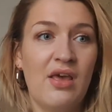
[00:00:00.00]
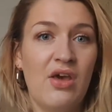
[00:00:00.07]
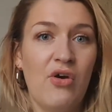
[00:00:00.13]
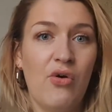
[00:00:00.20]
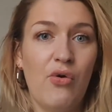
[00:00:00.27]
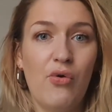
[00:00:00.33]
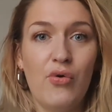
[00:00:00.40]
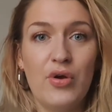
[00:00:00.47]

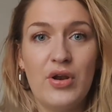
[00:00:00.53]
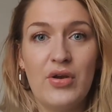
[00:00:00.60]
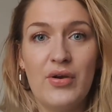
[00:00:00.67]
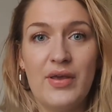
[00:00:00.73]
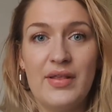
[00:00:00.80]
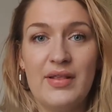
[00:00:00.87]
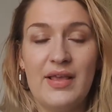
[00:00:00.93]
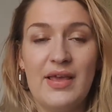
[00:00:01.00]

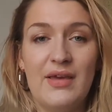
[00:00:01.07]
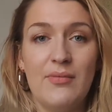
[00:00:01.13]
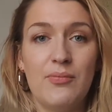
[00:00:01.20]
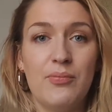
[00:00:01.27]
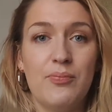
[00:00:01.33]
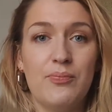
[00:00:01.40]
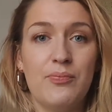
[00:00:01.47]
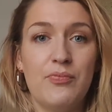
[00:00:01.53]
organising
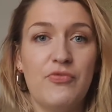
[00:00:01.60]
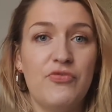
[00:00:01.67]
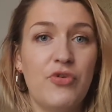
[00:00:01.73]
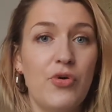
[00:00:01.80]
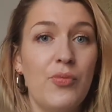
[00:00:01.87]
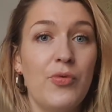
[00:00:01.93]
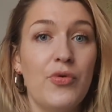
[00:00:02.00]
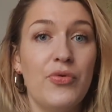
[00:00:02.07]

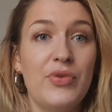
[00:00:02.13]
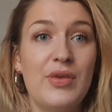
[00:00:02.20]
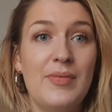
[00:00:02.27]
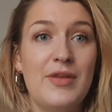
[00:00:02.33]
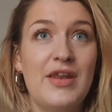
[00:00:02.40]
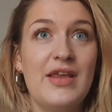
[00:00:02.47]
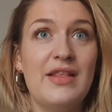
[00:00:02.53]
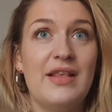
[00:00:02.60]
formal
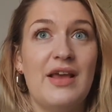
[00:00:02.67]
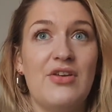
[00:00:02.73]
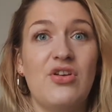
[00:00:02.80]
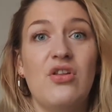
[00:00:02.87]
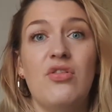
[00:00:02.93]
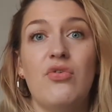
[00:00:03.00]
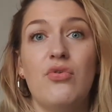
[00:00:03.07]
CPD sessions or